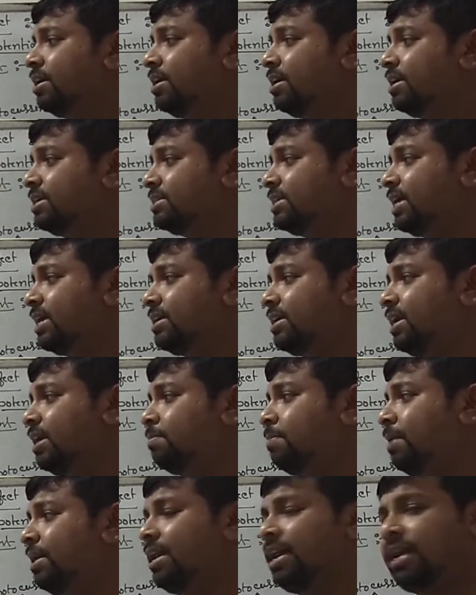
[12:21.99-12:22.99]
ejected
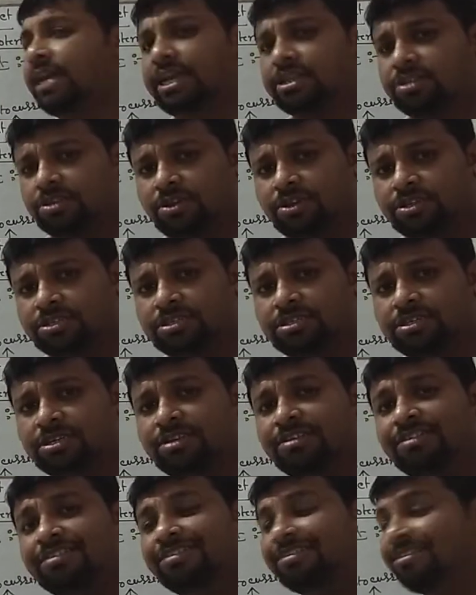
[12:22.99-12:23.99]
by the cathodes
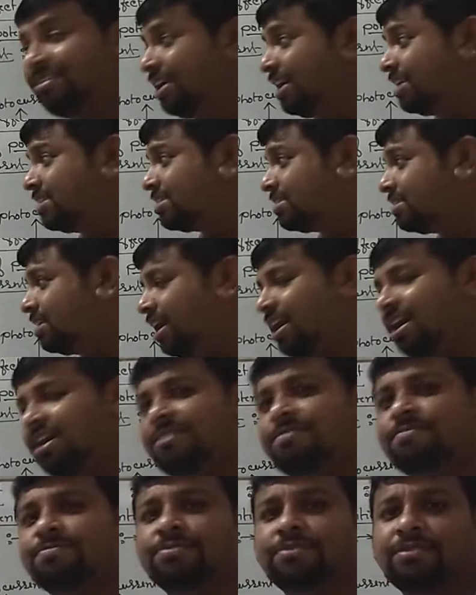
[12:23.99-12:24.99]
reach the
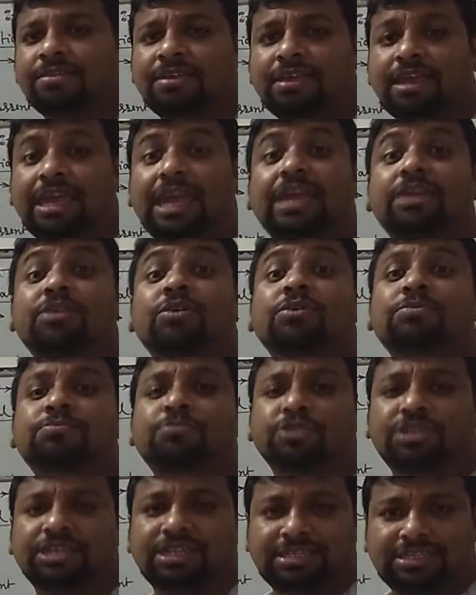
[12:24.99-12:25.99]
anode
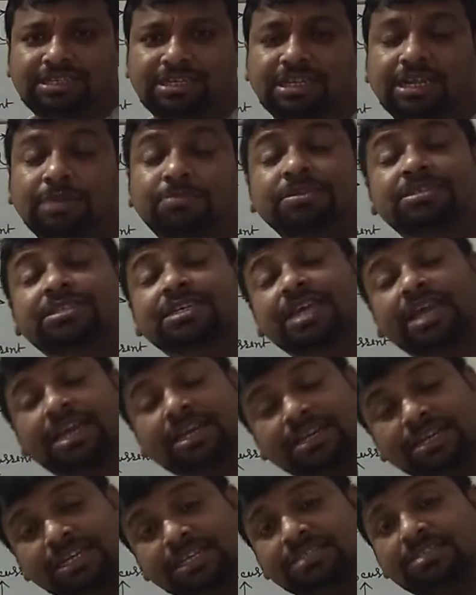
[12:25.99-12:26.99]
potential that means
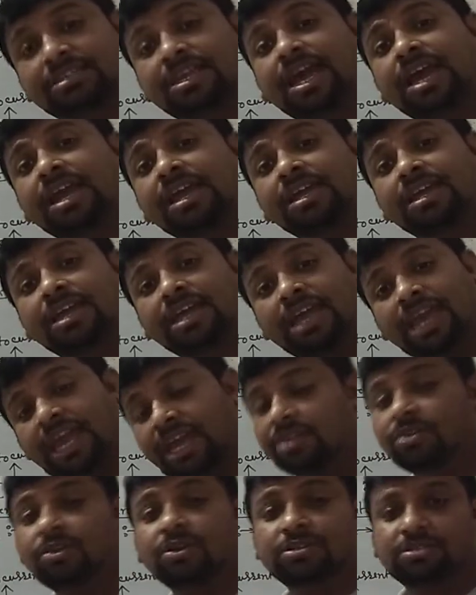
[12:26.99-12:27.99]
reach the
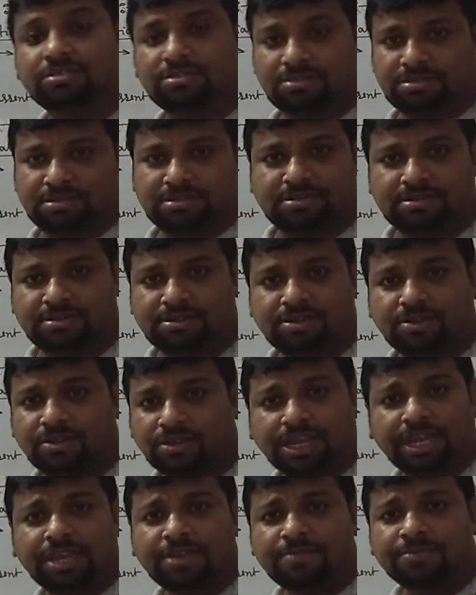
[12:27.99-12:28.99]
anode
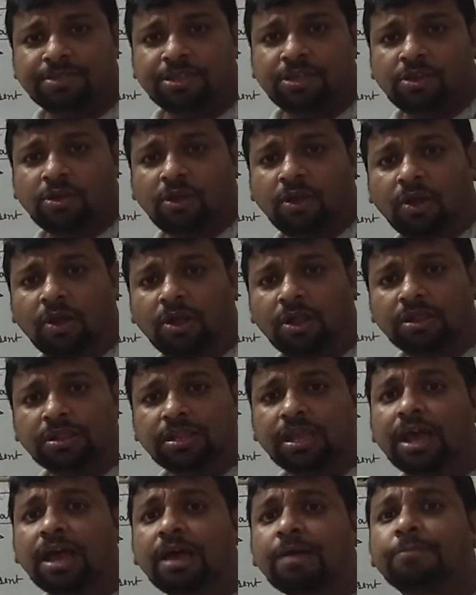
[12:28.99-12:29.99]
okay all
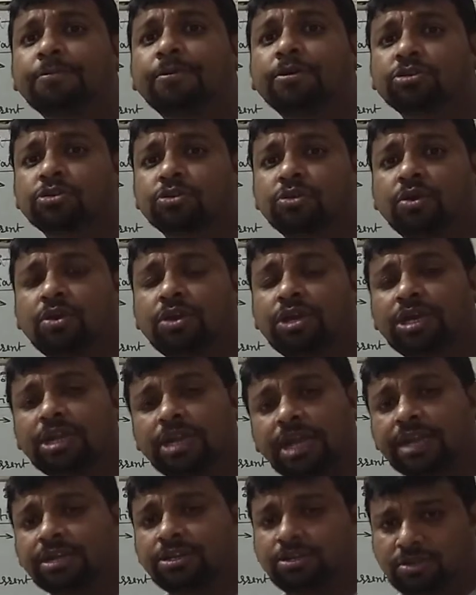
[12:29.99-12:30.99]
the
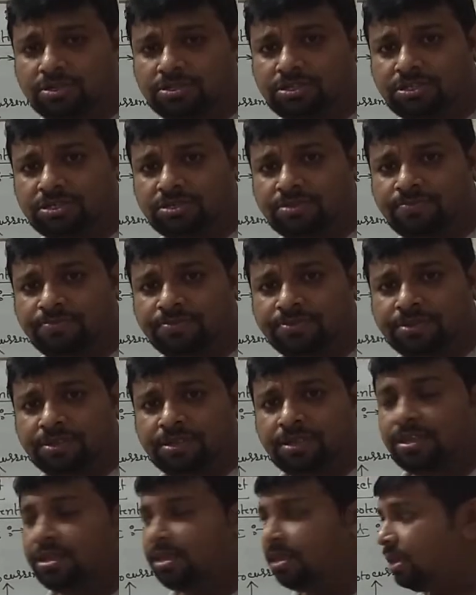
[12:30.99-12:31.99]
photoelectrons
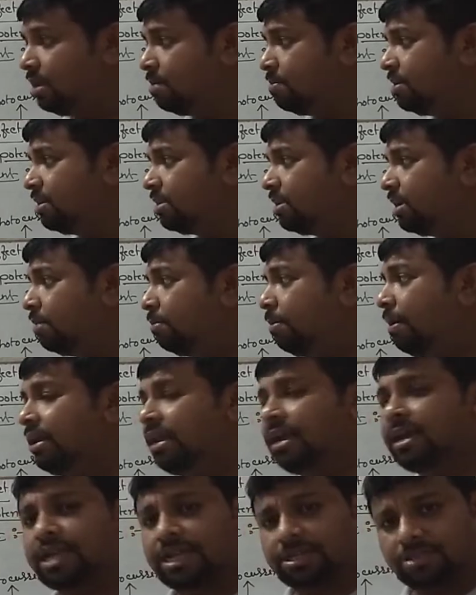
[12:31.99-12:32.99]
emitted by the
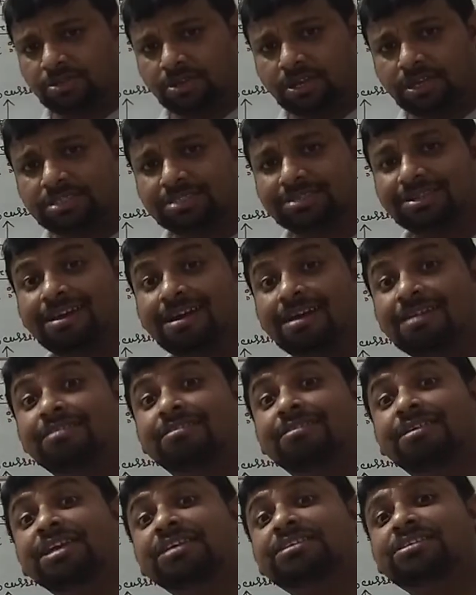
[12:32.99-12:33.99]
cathodes are
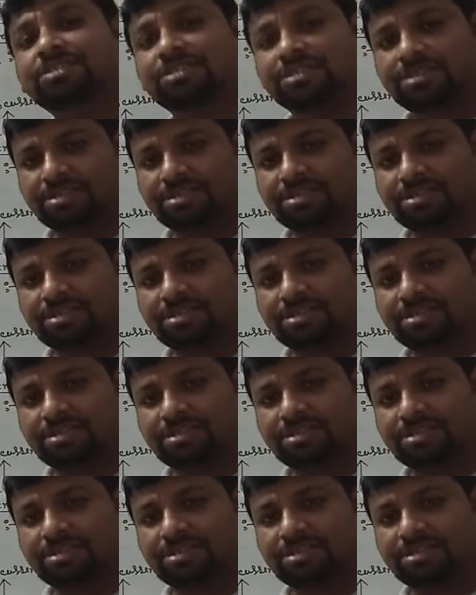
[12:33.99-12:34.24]
reached